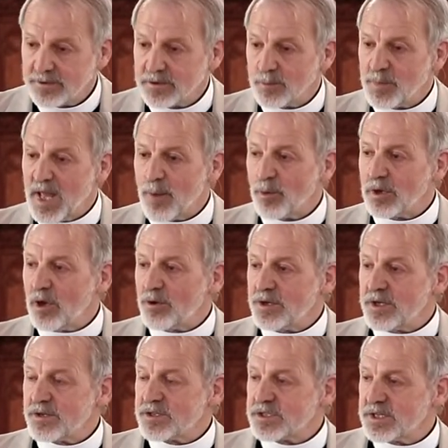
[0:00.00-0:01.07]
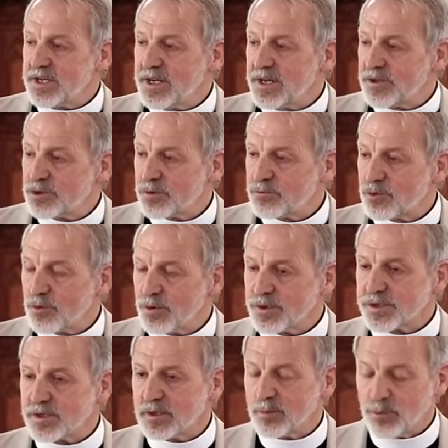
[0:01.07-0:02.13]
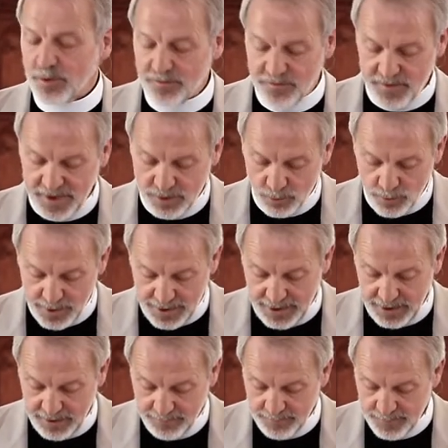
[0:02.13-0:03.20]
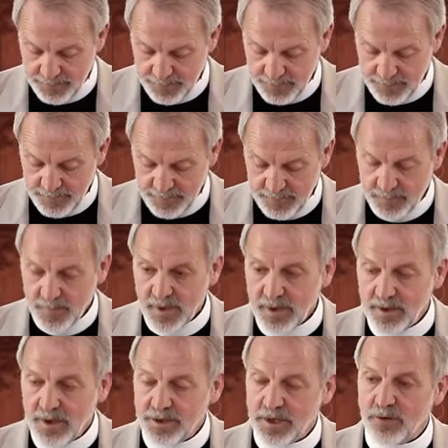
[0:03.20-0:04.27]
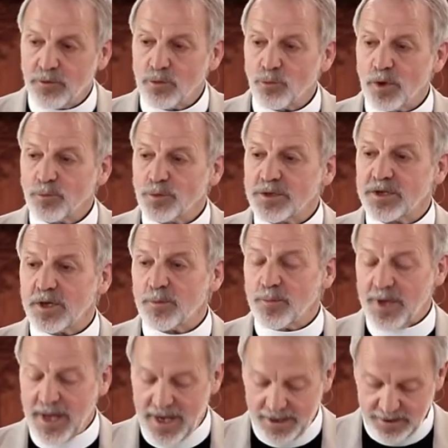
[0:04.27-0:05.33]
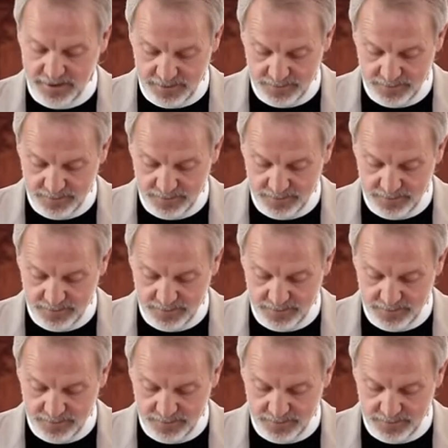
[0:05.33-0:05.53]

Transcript: the Babylonian siege of Jerusalem would fade away and everyone would come back.